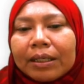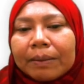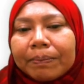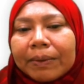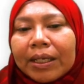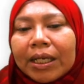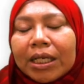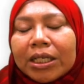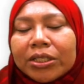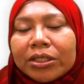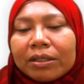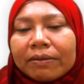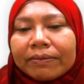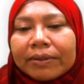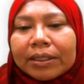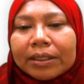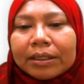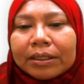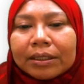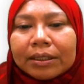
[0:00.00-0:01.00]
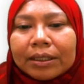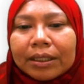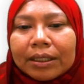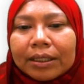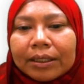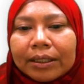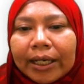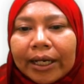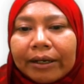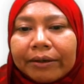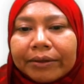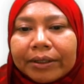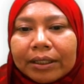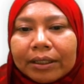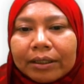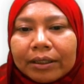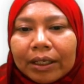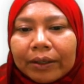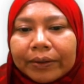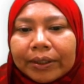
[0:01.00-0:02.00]
pH of the
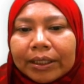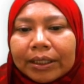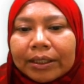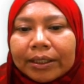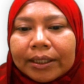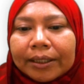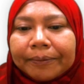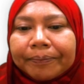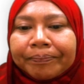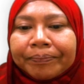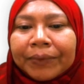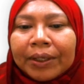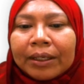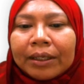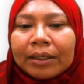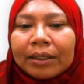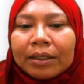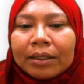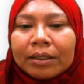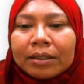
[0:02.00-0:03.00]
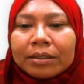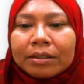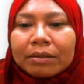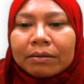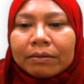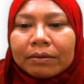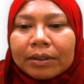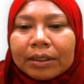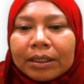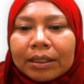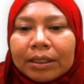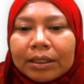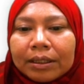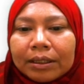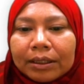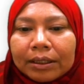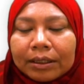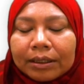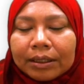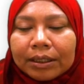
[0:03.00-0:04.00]
area around here. Yeah. So
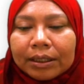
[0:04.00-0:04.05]
the